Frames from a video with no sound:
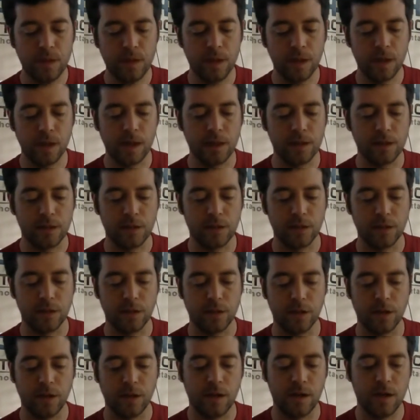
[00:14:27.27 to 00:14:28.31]
And
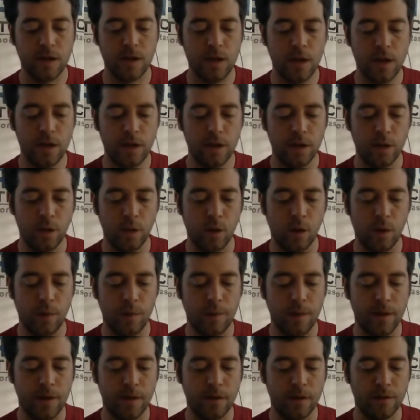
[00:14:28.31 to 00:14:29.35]
Leicester, while
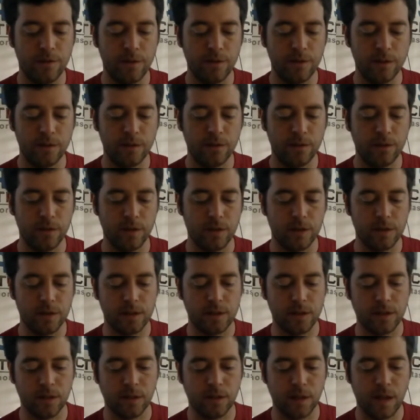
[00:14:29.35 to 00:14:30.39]
better defensively, is
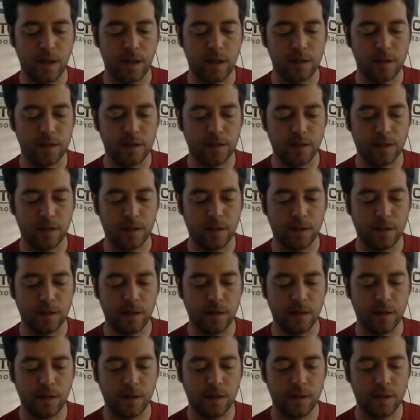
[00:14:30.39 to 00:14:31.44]
still not
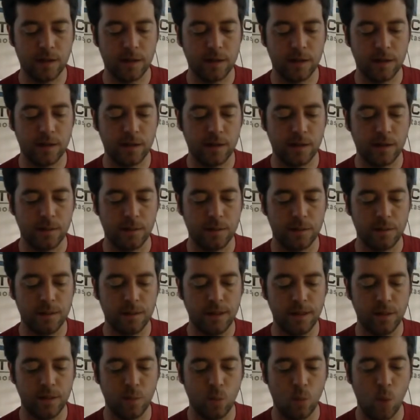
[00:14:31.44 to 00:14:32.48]
a
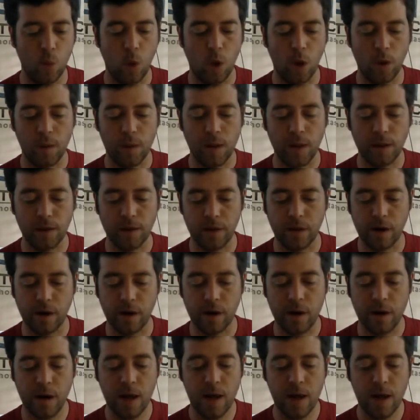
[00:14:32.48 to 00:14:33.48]
complete wall back there.